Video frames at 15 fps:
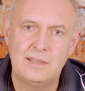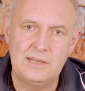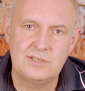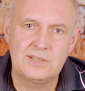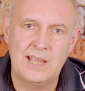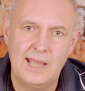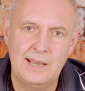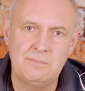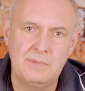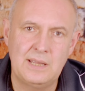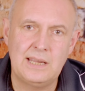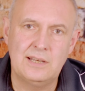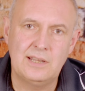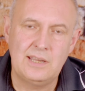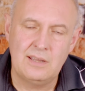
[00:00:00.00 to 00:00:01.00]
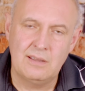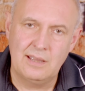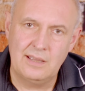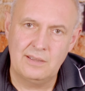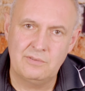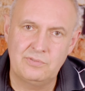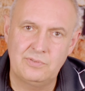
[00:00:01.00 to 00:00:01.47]
This can mean that you
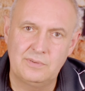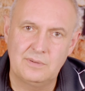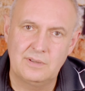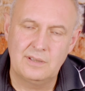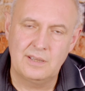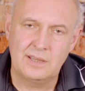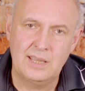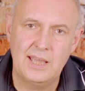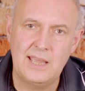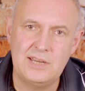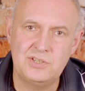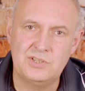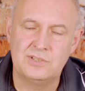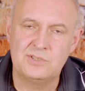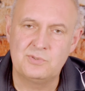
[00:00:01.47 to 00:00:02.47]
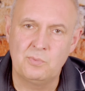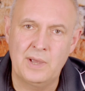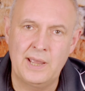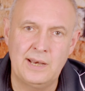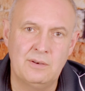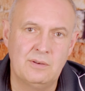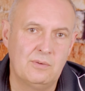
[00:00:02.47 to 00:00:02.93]
have occasions
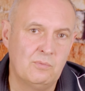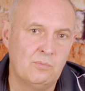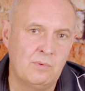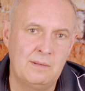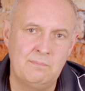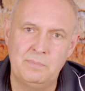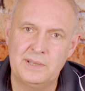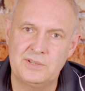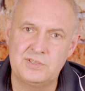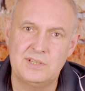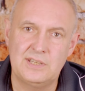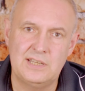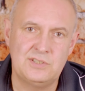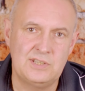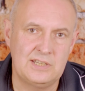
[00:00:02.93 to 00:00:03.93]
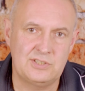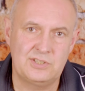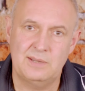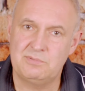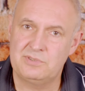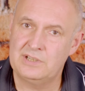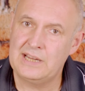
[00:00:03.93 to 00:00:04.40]
when one bus is
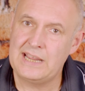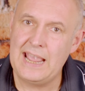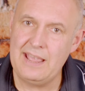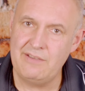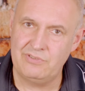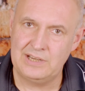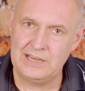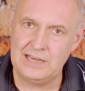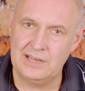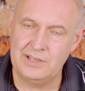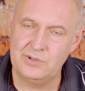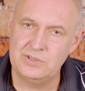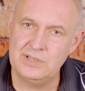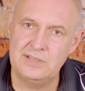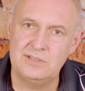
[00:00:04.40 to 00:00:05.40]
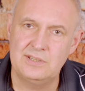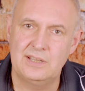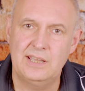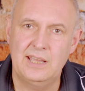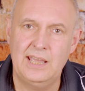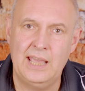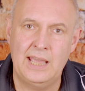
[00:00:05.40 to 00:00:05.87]
exceptionally heavily loaded
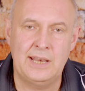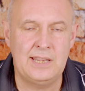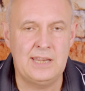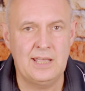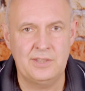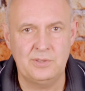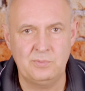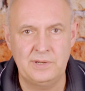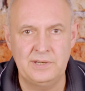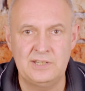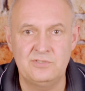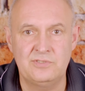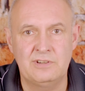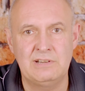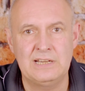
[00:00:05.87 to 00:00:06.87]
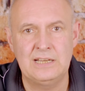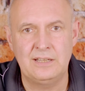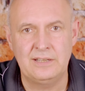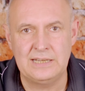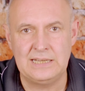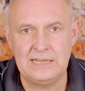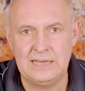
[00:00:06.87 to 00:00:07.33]
and the other one is very
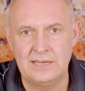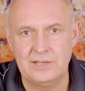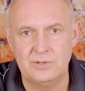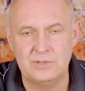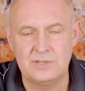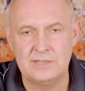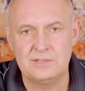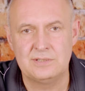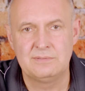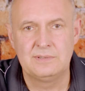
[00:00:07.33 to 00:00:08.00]
lightly loaded.